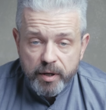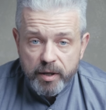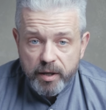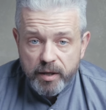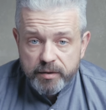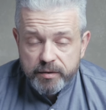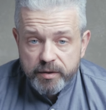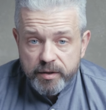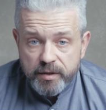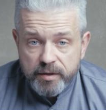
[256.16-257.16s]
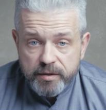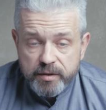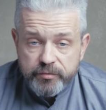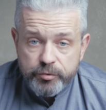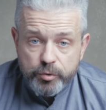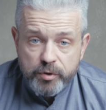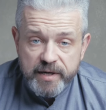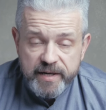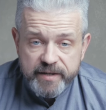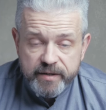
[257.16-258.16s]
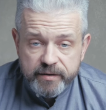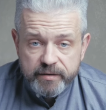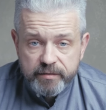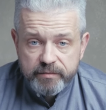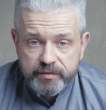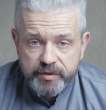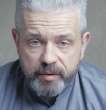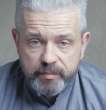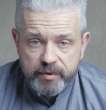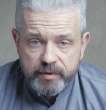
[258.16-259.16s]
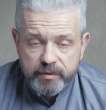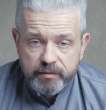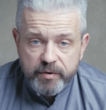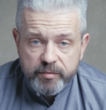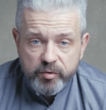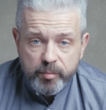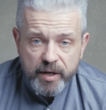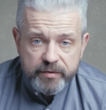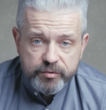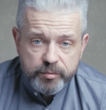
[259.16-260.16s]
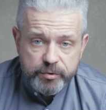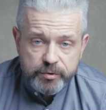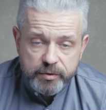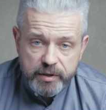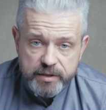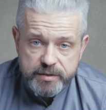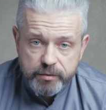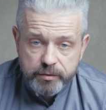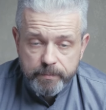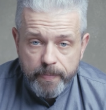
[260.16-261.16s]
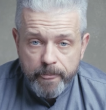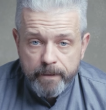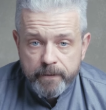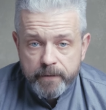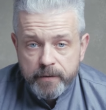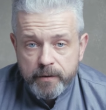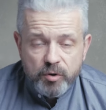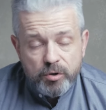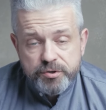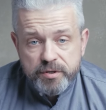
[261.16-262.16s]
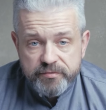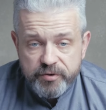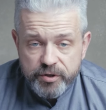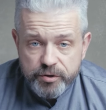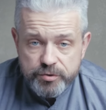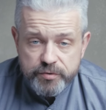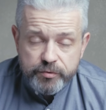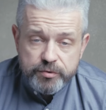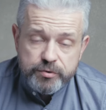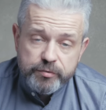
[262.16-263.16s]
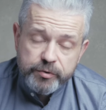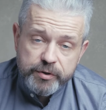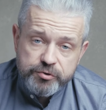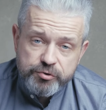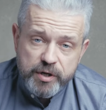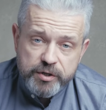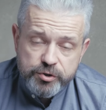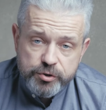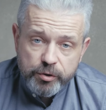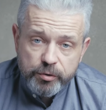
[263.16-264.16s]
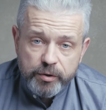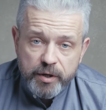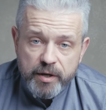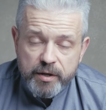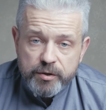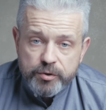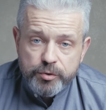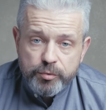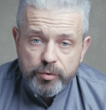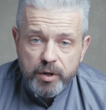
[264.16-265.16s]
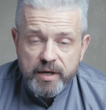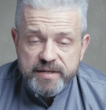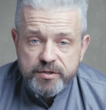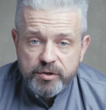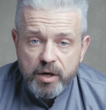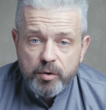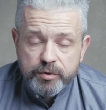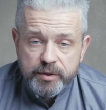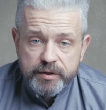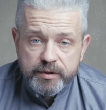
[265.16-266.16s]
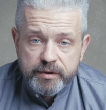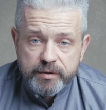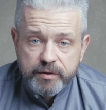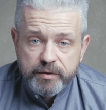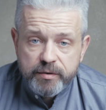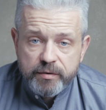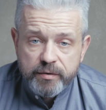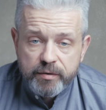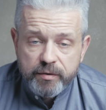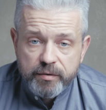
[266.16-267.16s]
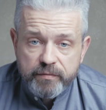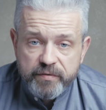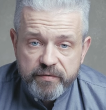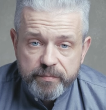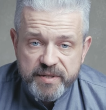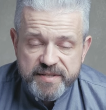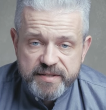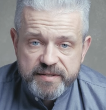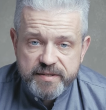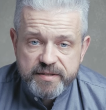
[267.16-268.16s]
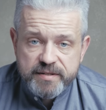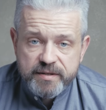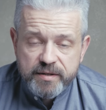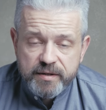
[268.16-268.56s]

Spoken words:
and if you click with them, they will buy from you later on. Also, it's very useful stuff on a trade show. You are surrounded with businesses